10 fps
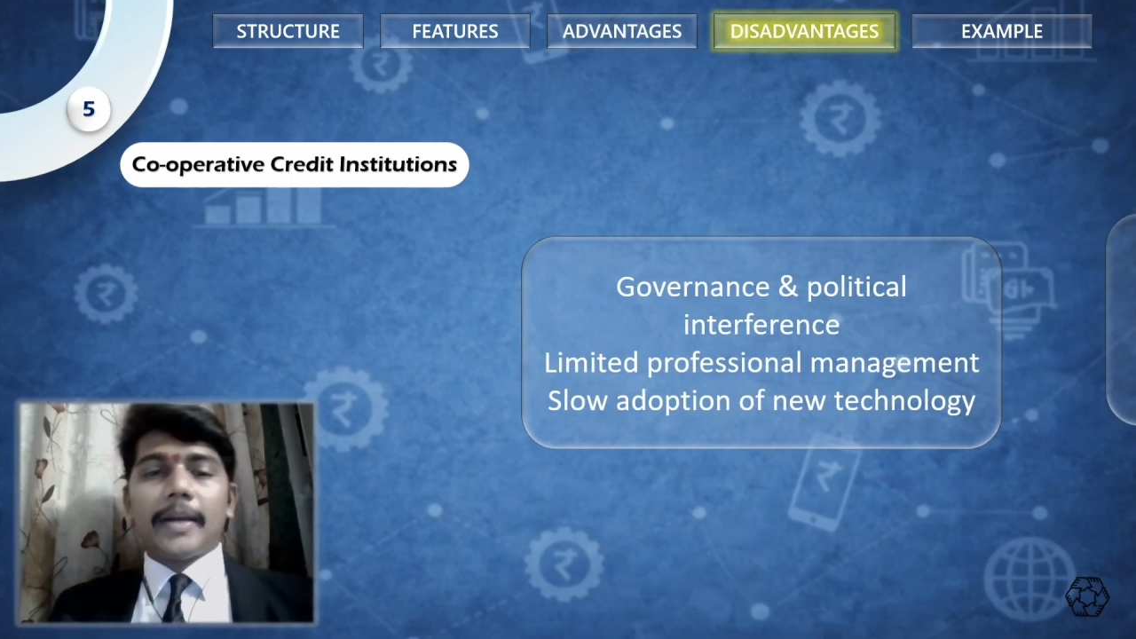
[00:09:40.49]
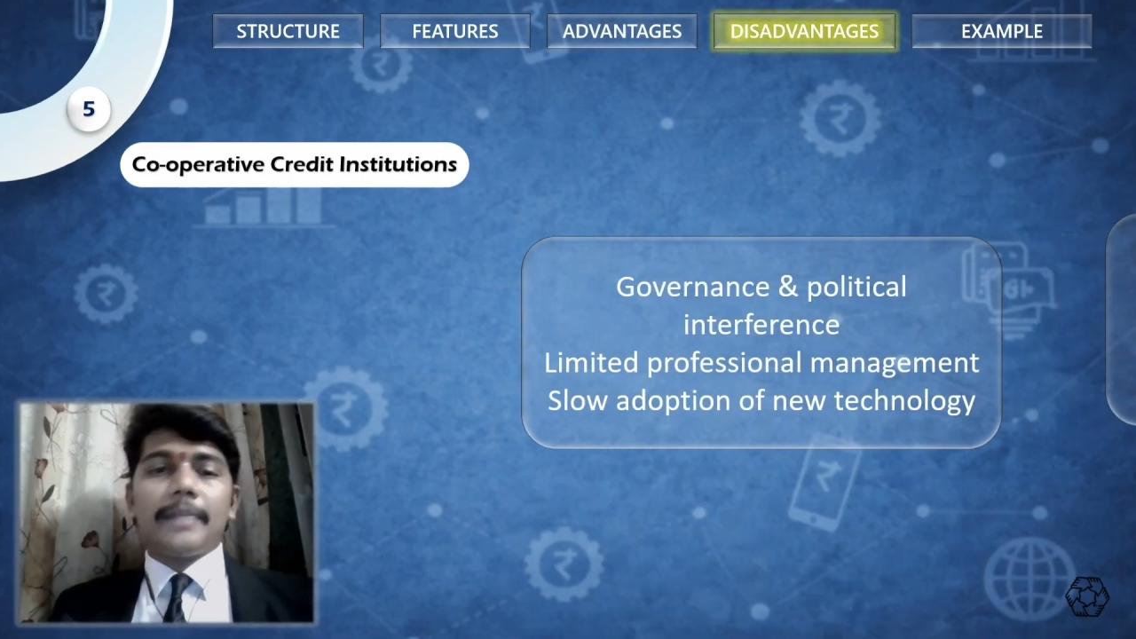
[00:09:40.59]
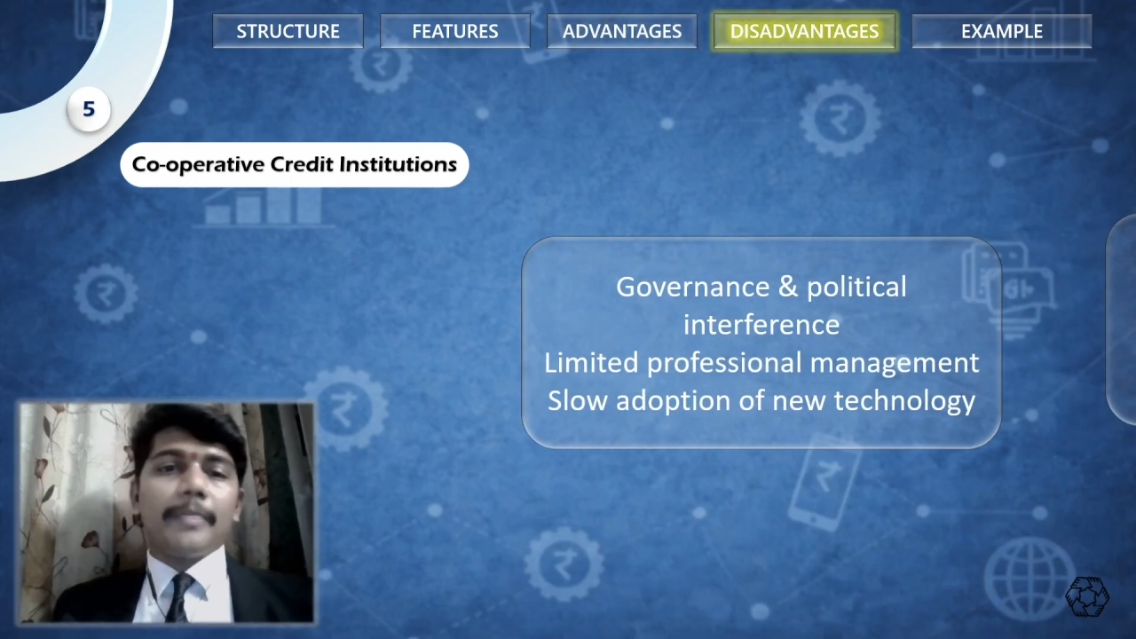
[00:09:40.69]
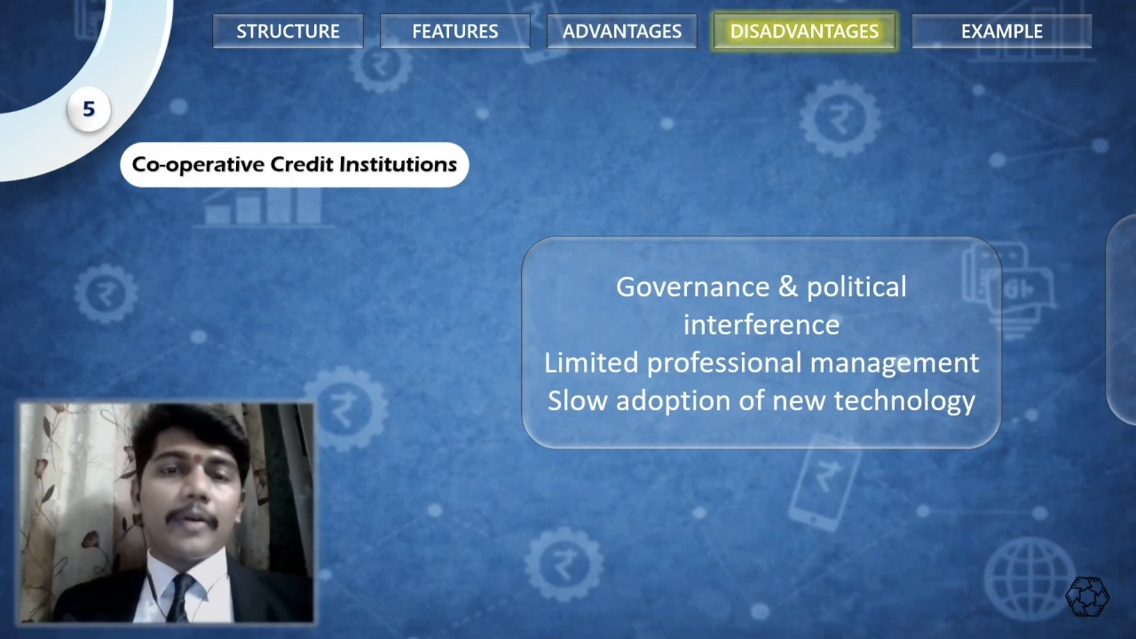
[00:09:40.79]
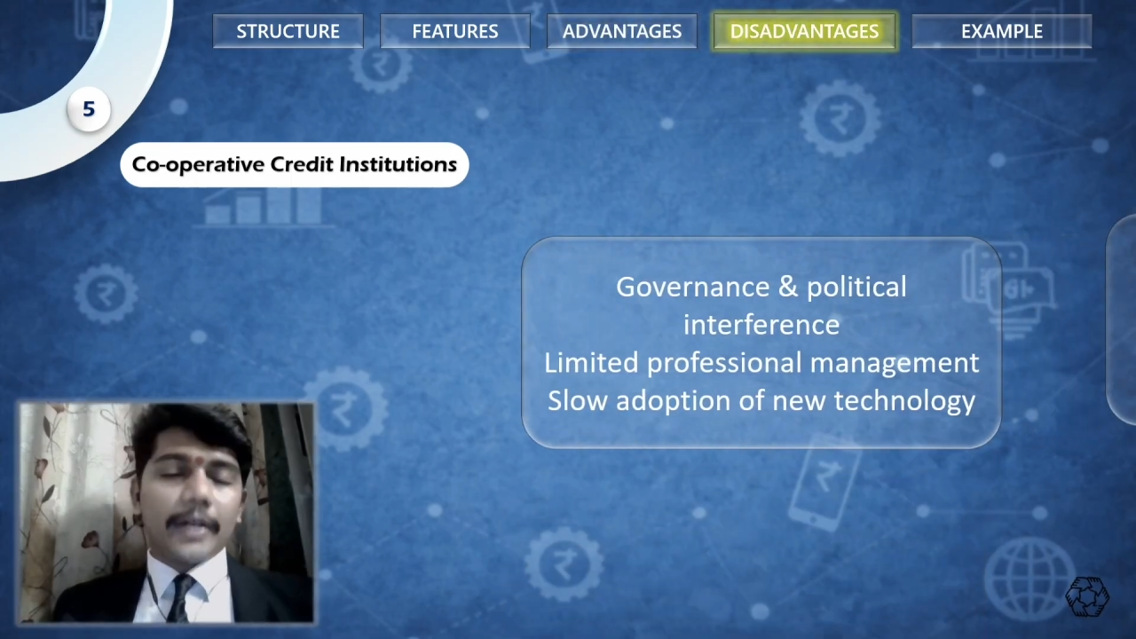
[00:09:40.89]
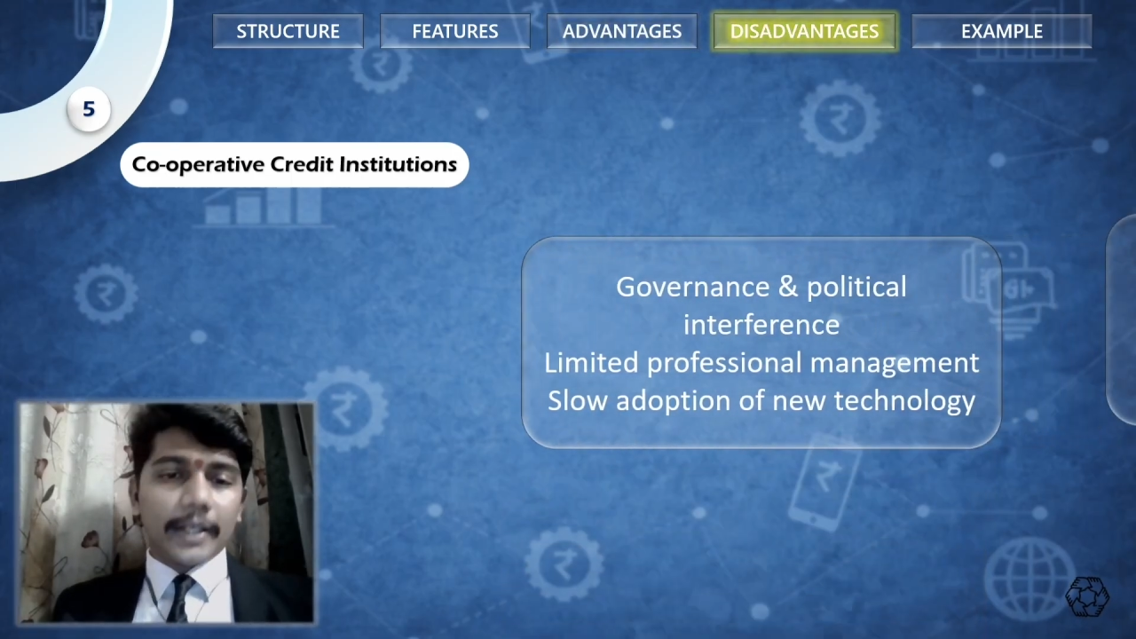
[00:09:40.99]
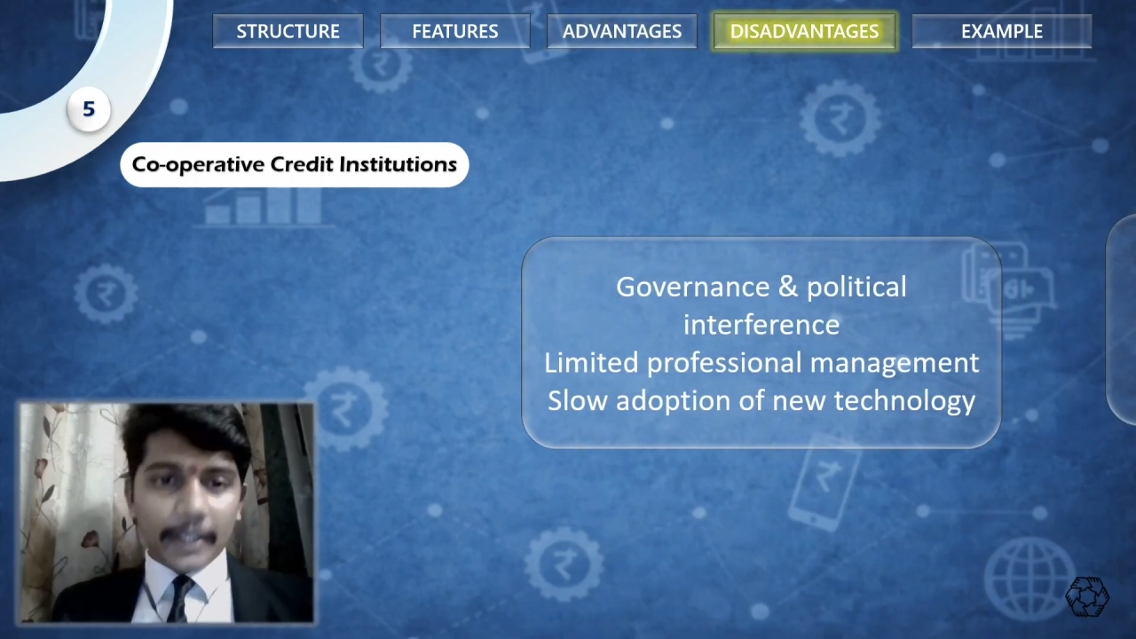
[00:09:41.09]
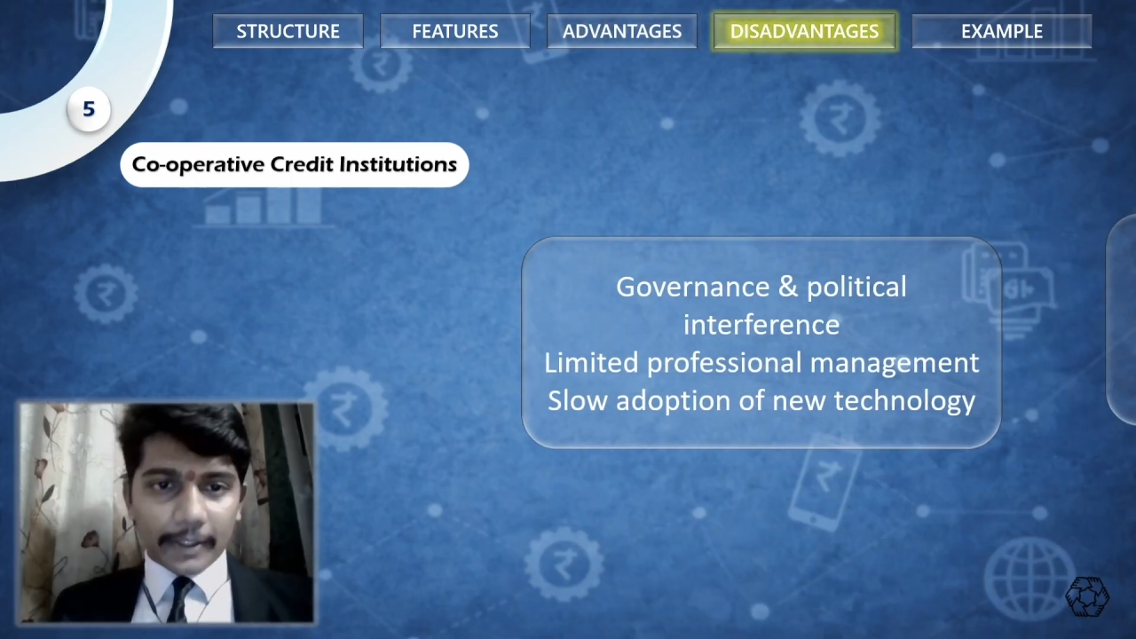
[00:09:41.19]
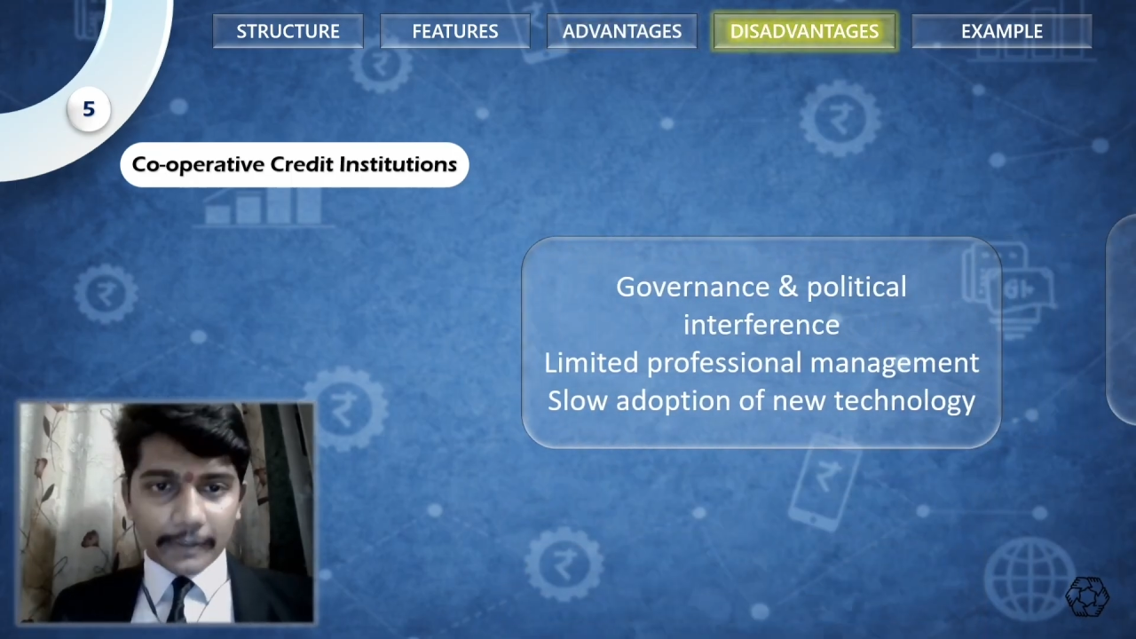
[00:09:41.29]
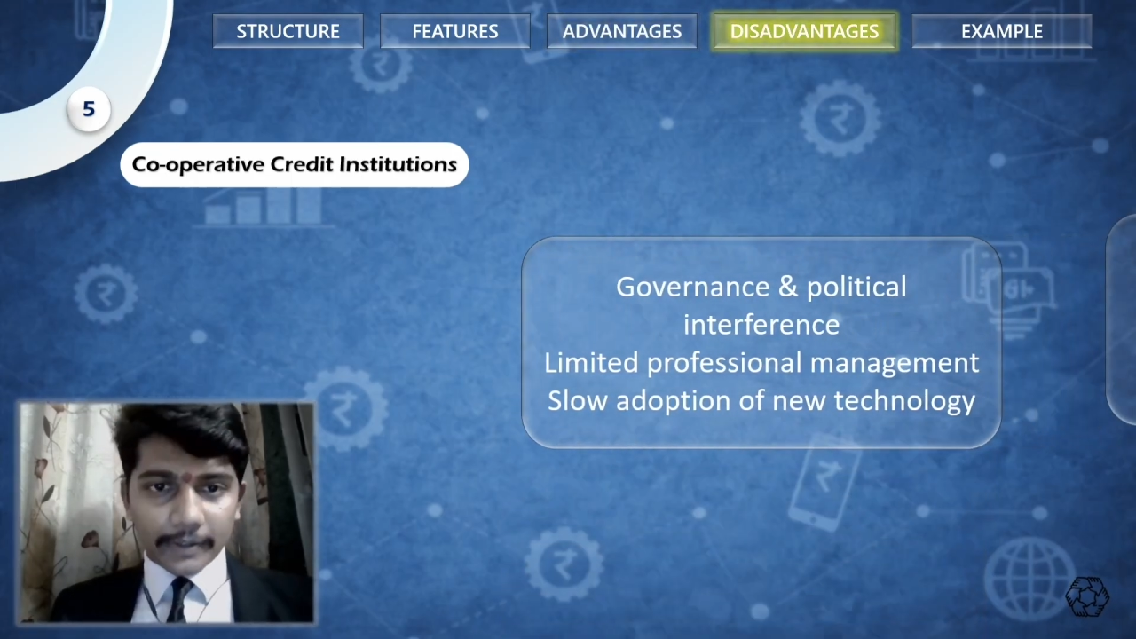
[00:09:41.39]
might be a political
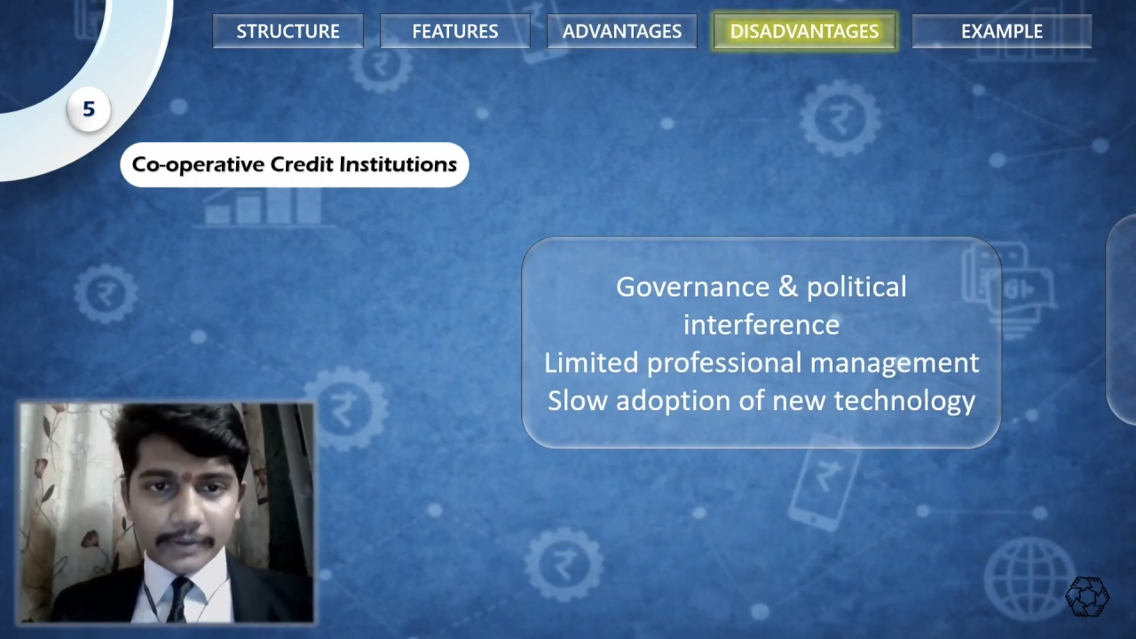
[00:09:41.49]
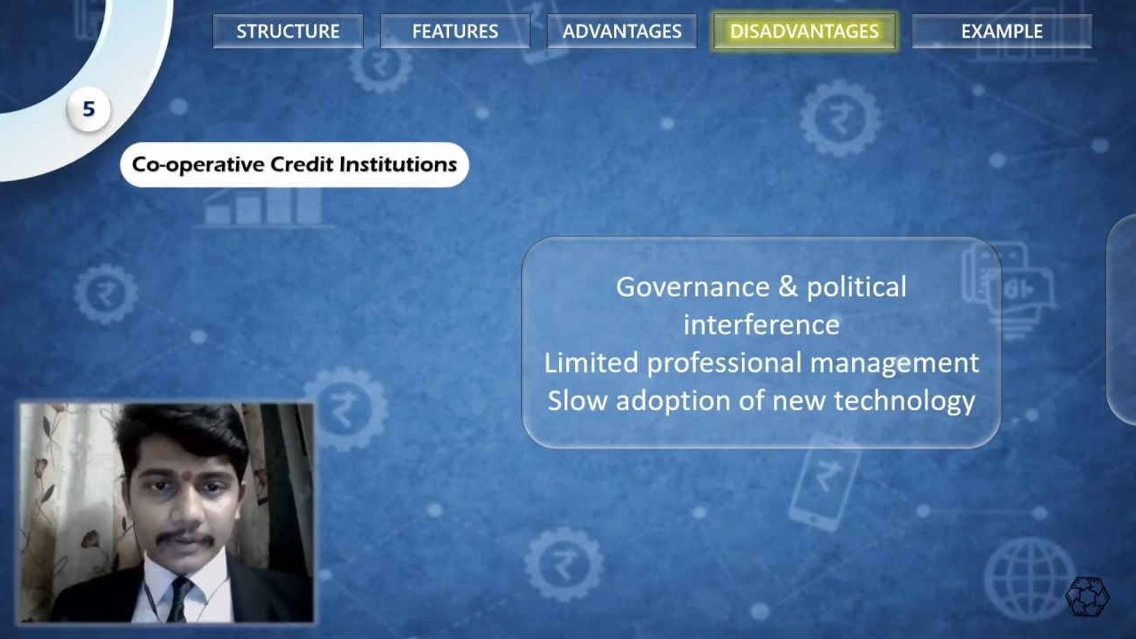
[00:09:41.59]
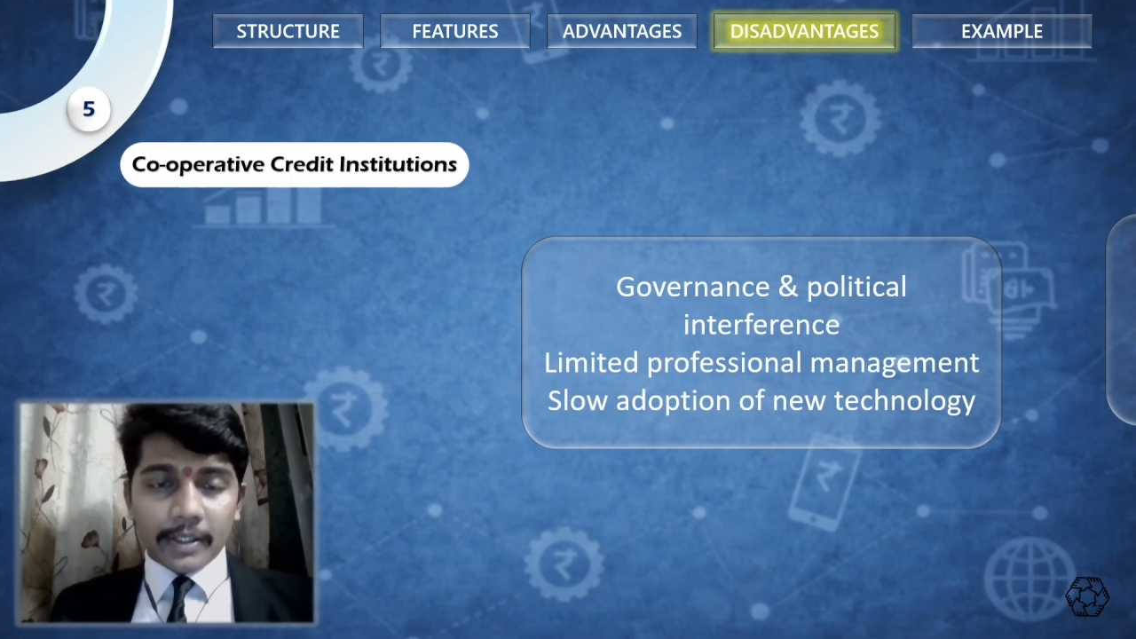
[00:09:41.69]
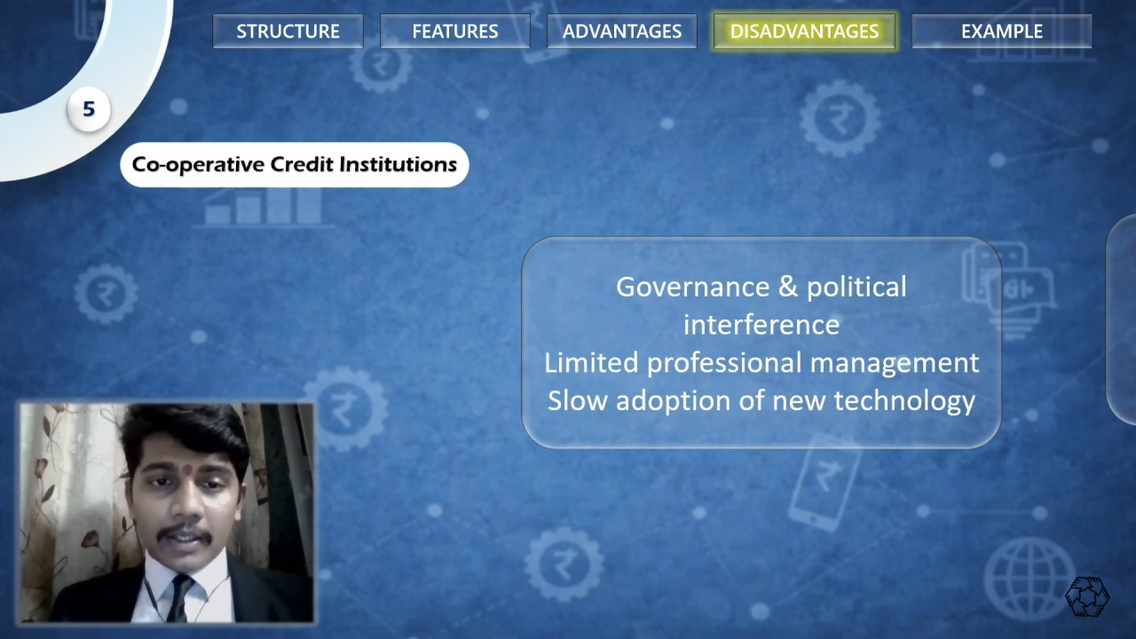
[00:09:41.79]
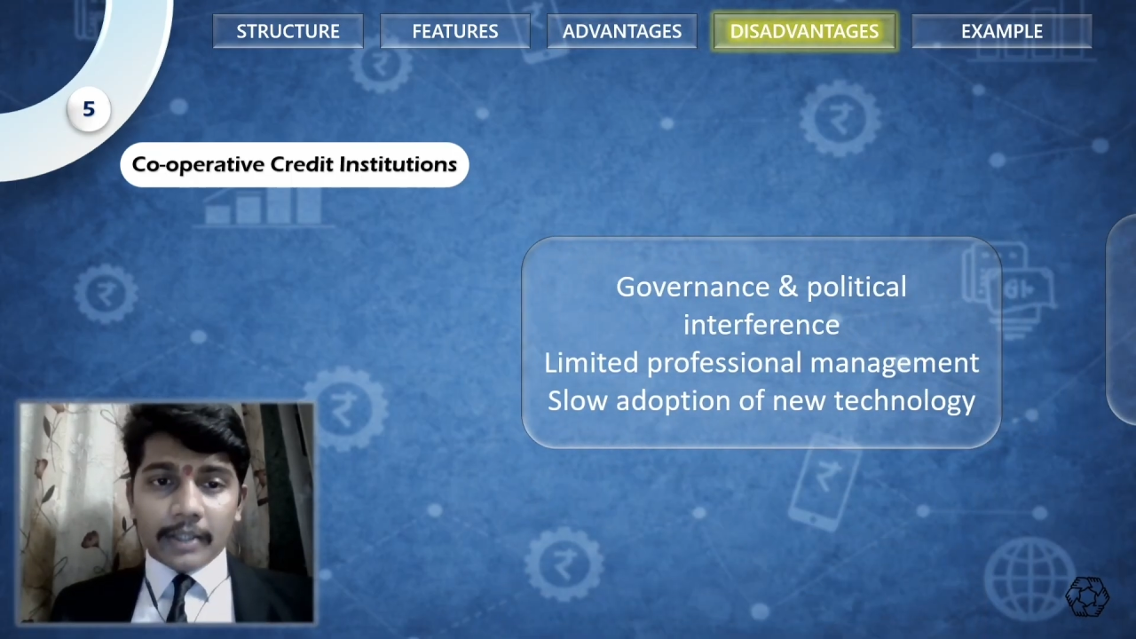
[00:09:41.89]
interference.